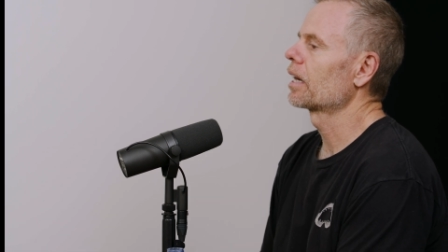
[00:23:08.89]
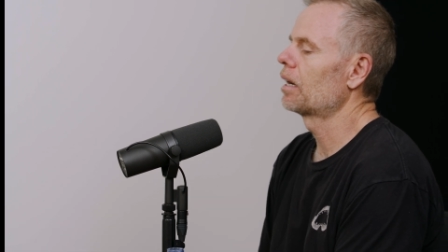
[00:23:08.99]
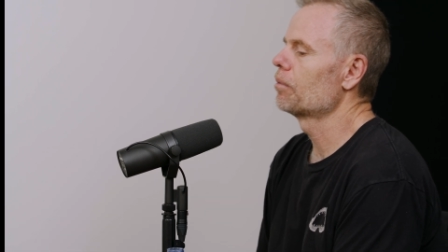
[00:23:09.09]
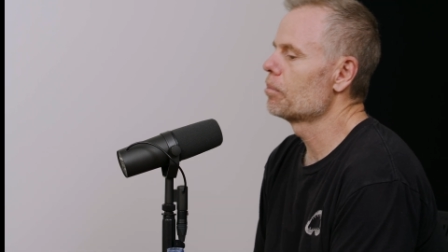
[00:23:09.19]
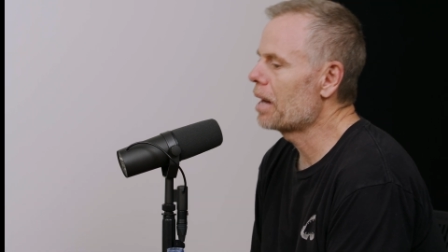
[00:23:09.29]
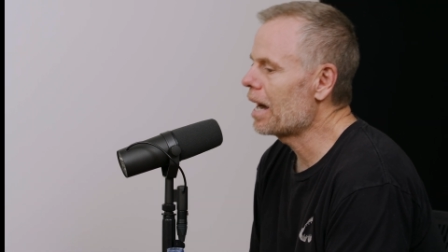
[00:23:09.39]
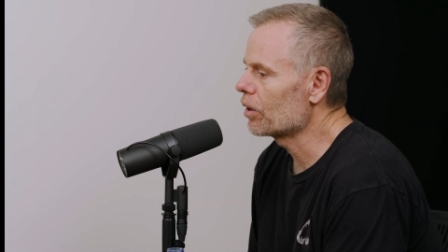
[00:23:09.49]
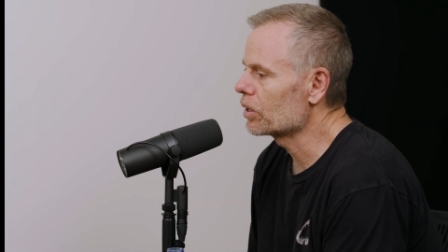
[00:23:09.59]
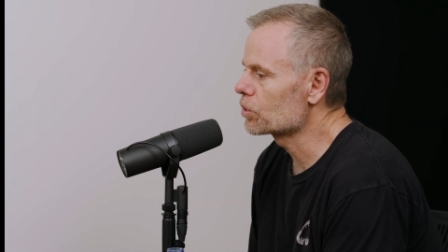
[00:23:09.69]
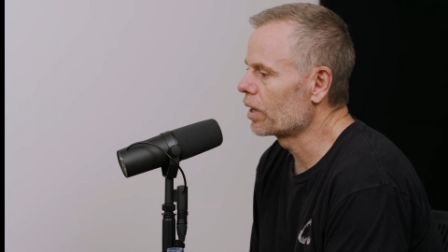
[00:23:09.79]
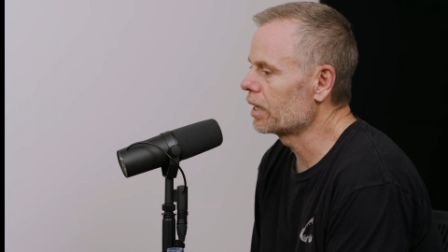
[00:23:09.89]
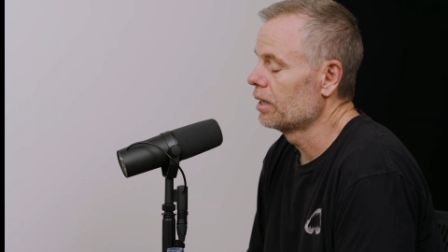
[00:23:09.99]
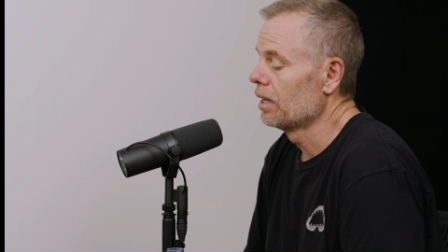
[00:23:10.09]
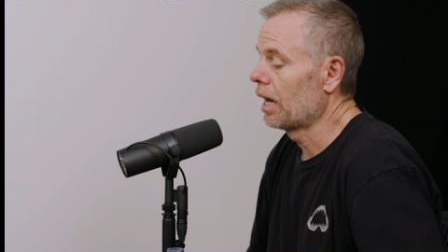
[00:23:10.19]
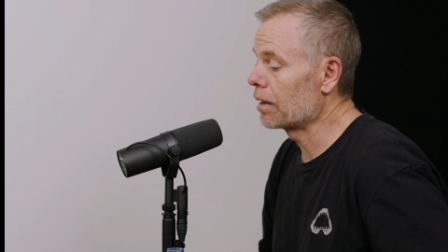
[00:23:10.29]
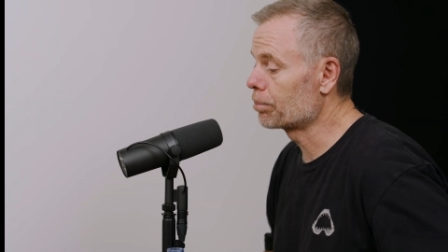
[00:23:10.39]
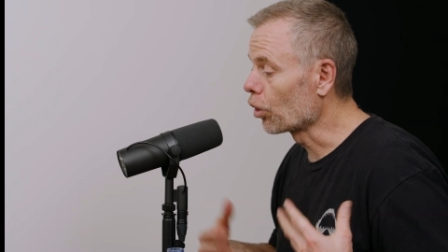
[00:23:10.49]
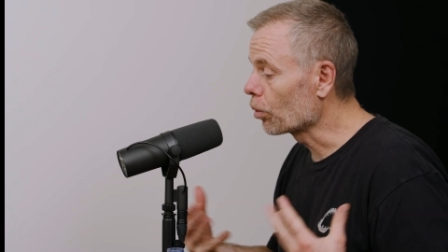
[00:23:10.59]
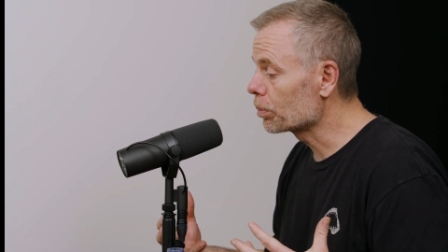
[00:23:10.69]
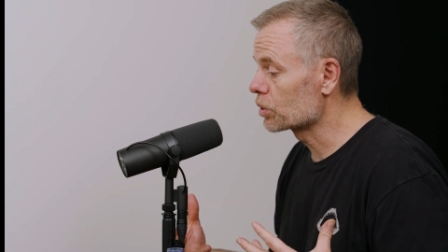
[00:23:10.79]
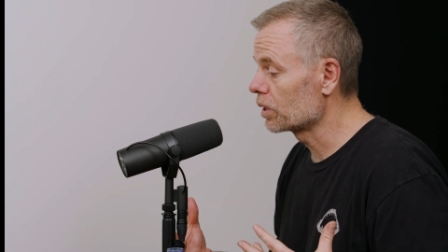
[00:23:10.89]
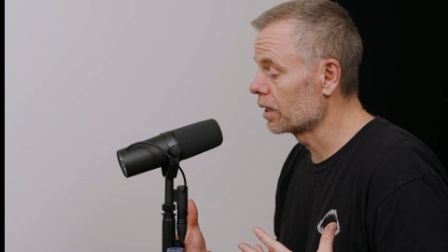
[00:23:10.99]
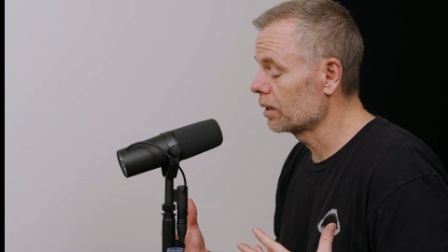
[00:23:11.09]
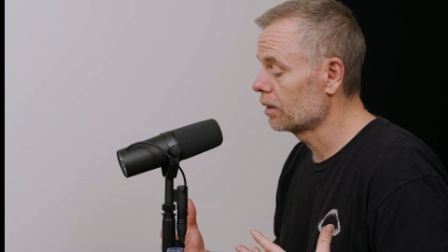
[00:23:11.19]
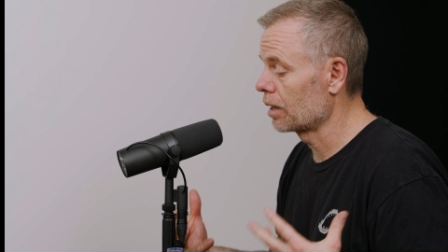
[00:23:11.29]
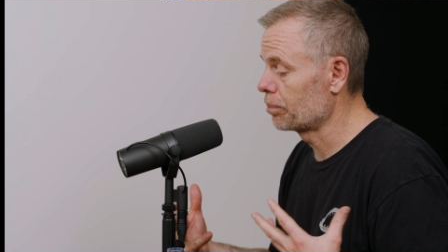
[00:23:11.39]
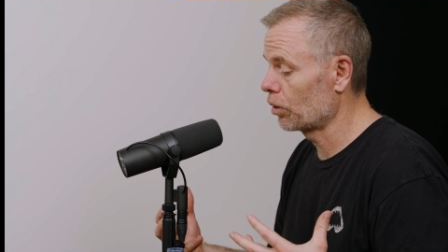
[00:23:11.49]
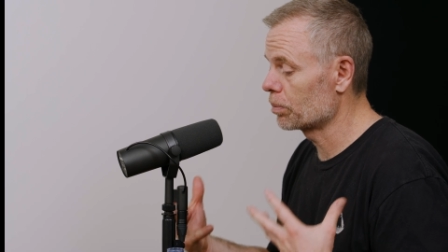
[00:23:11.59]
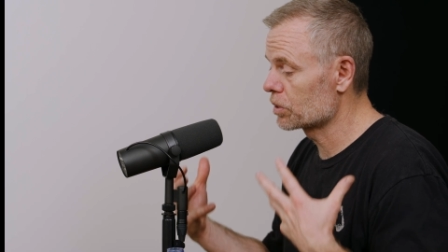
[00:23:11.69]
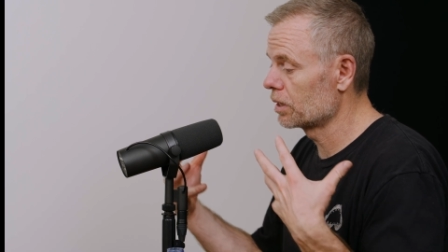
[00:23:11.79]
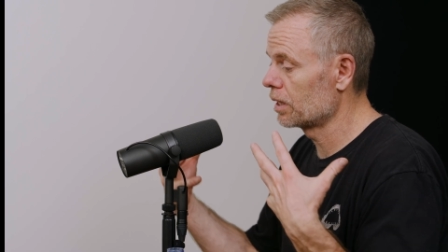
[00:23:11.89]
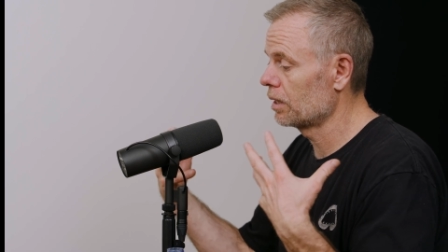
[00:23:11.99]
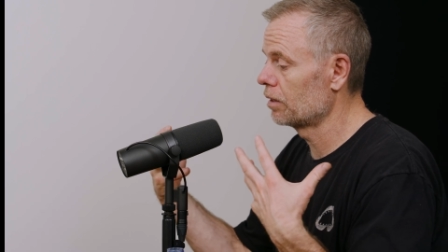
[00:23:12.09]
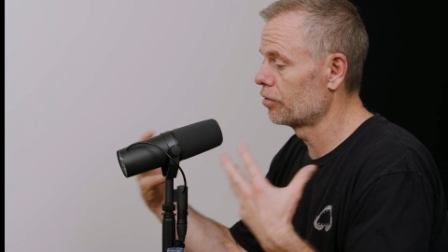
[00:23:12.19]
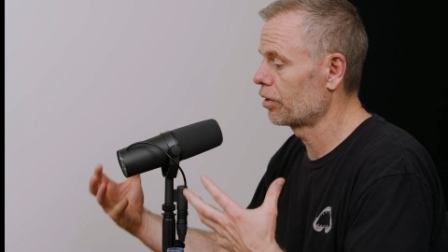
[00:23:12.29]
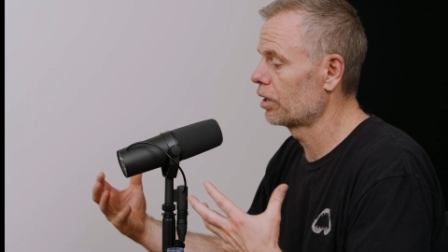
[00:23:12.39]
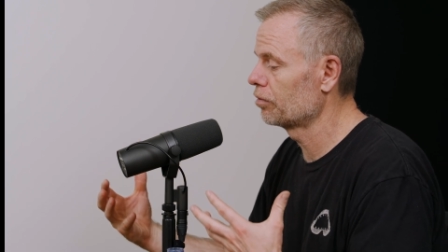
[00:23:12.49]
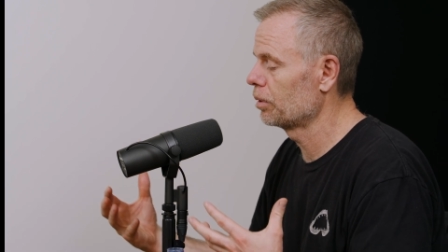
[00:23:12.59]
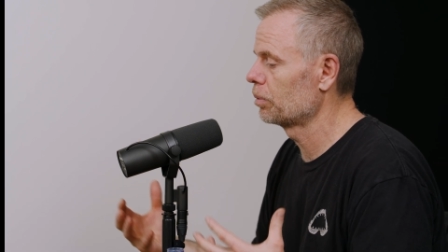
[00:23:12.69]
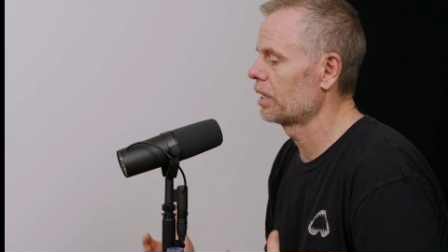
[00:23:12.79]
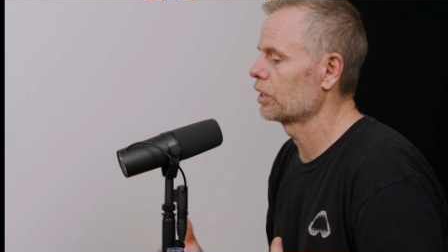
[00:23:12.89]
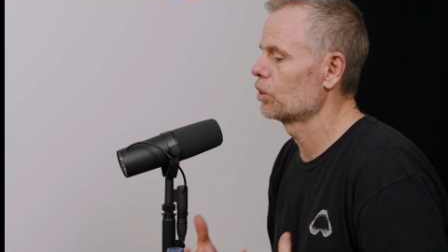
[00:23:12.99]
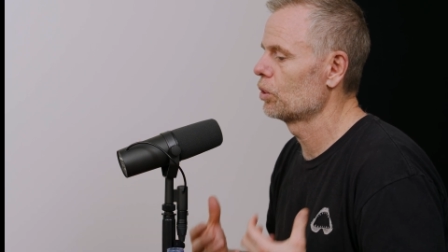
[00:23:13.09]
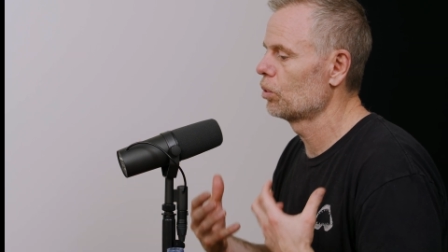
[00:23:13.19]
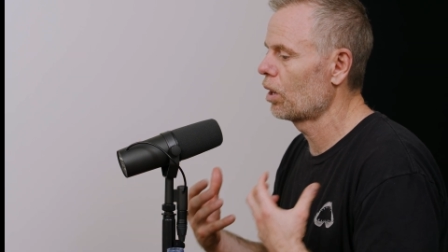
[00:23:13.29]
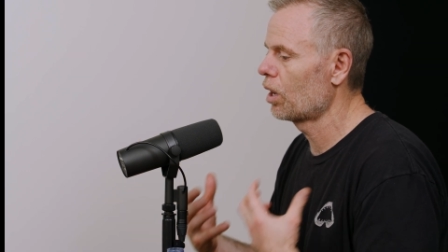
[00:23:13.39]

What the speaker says: Like, I'm embarrassed, right? I purposely, in front of people like you